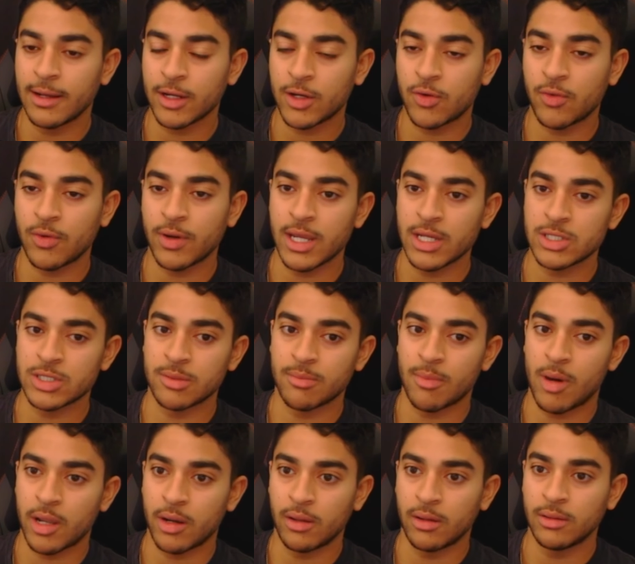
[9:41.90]
creation
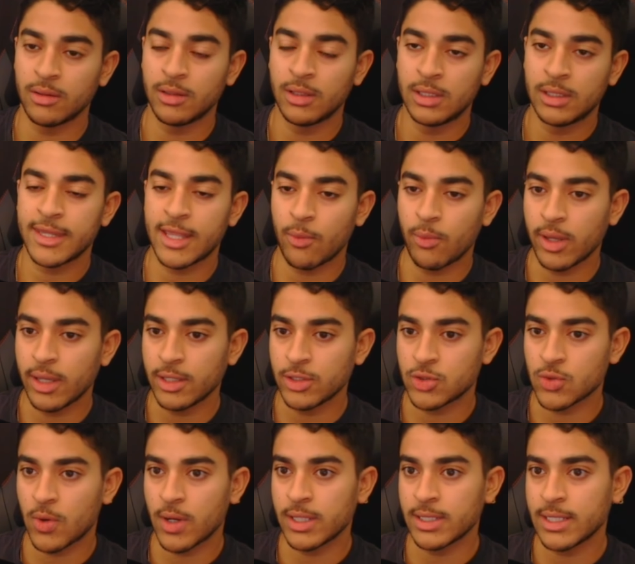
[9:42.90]
model that we
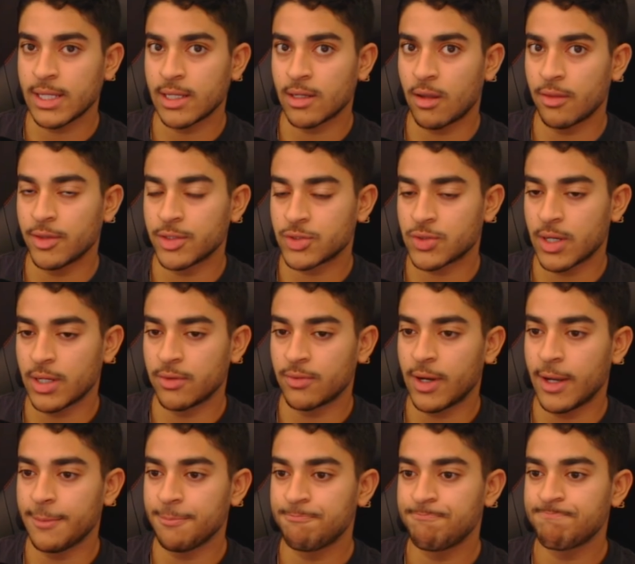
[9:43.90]
joined in on the trend,
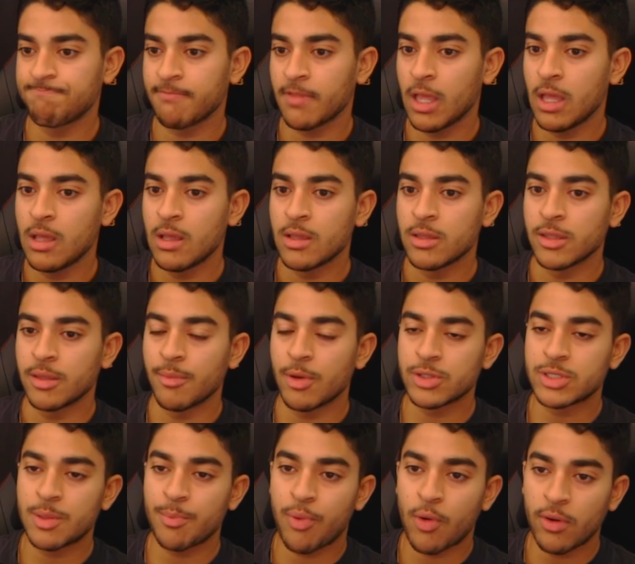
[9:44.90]
right? The
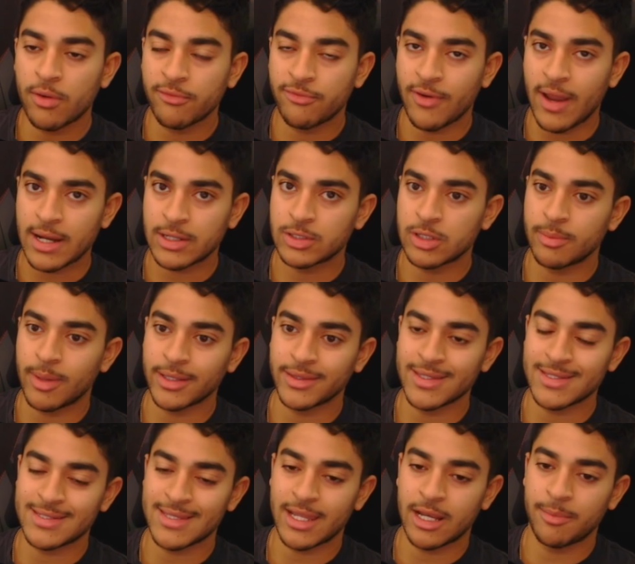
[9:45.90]
most important factor about
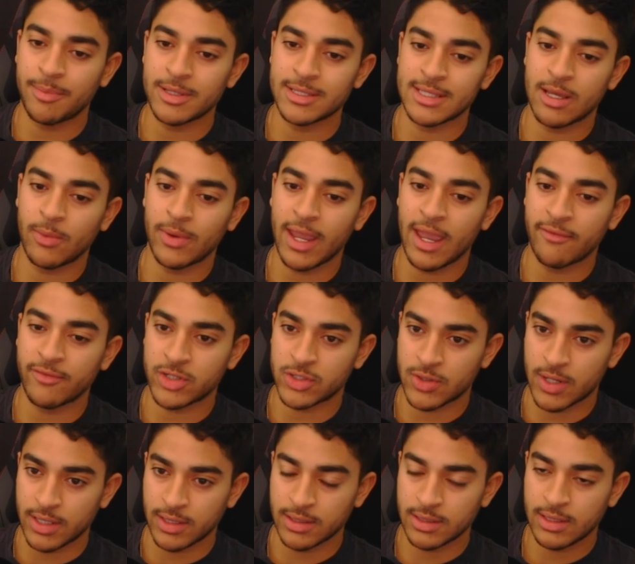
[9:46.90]
this setup is that we have a
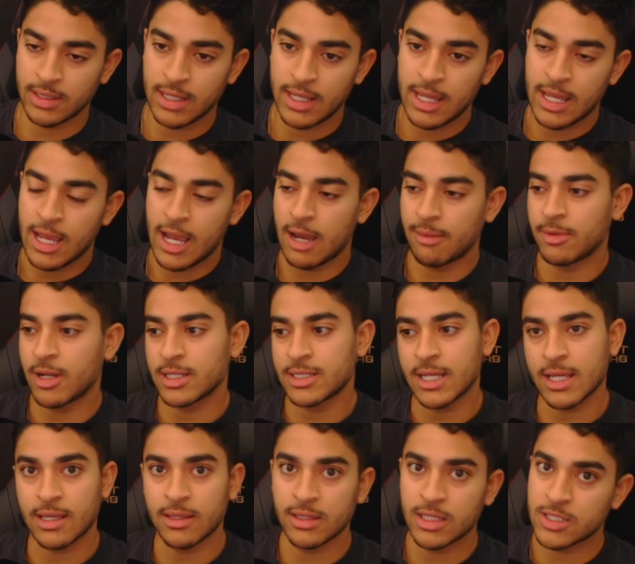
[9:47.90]
trend. I'm not
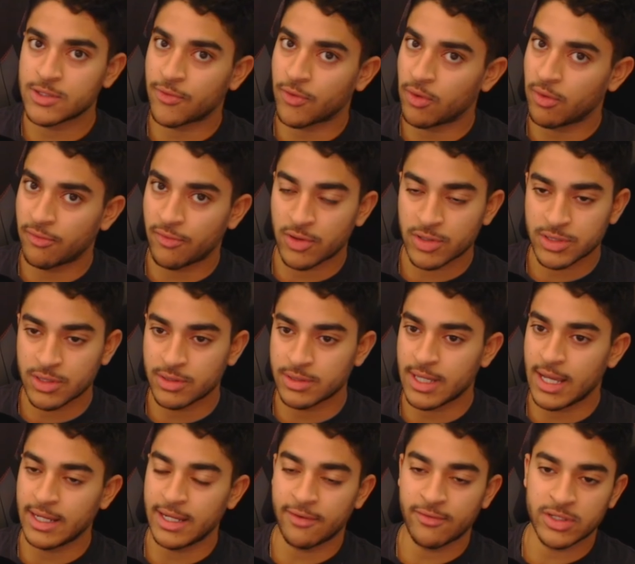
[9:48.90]
taking these for reversals.
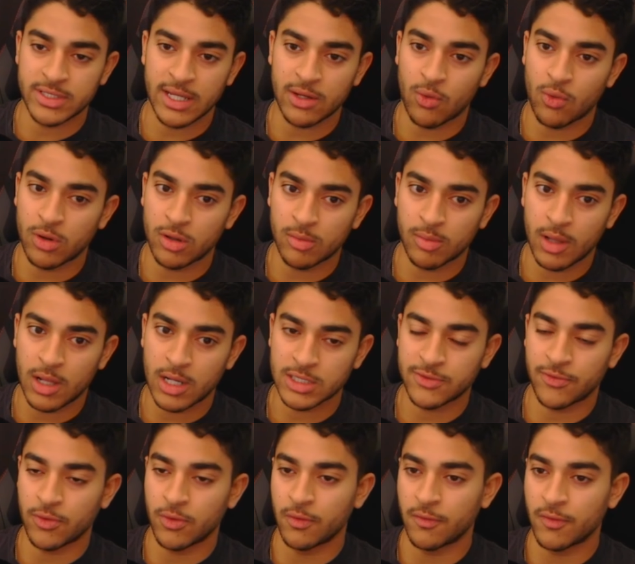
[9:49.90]
I never take order blocks
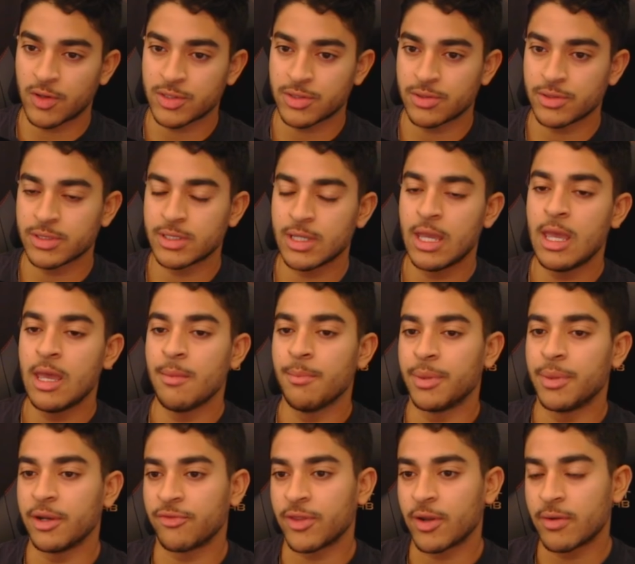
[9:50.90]
for reversals.
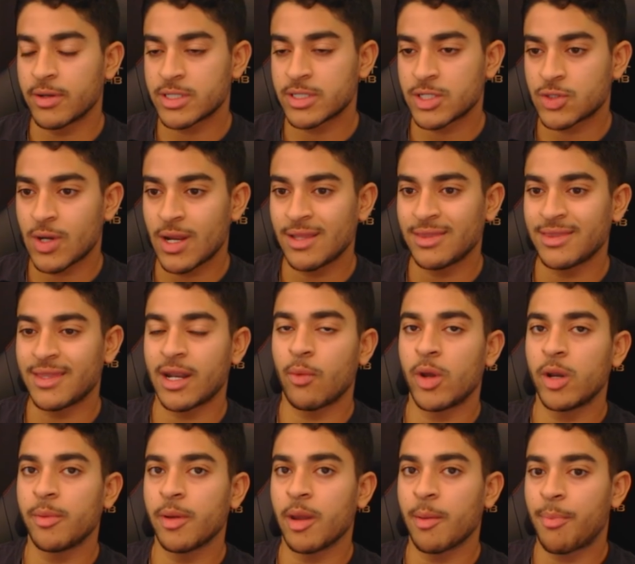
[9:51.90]
But if there is a trend that I
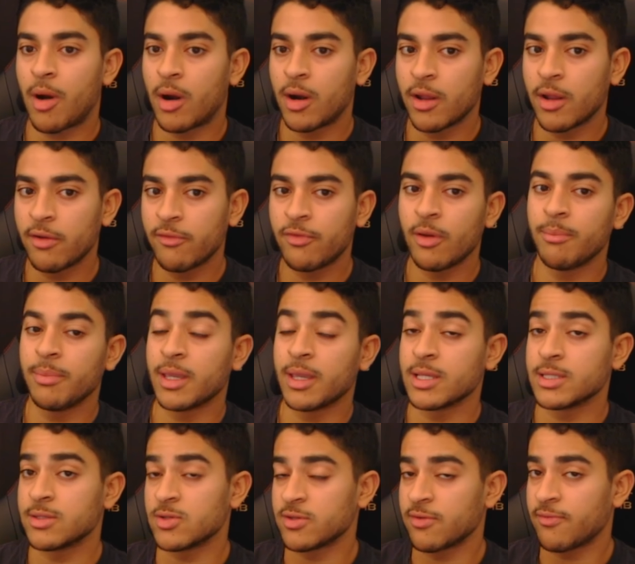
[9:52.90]
want to be a part of
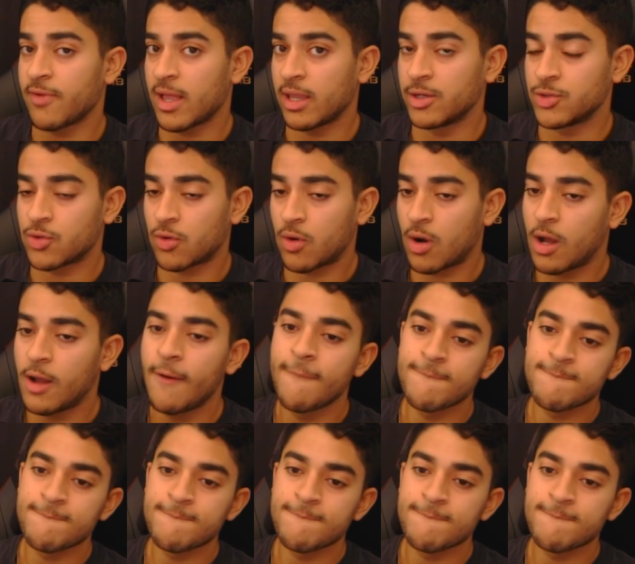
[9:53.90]
because there's a valid draw,